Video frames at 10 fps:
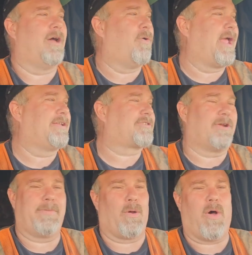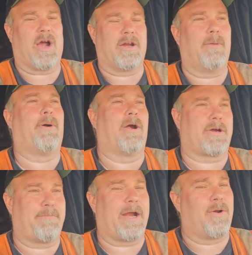'08 is going to be a walk in the park
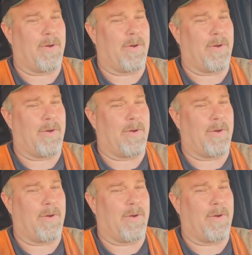compared to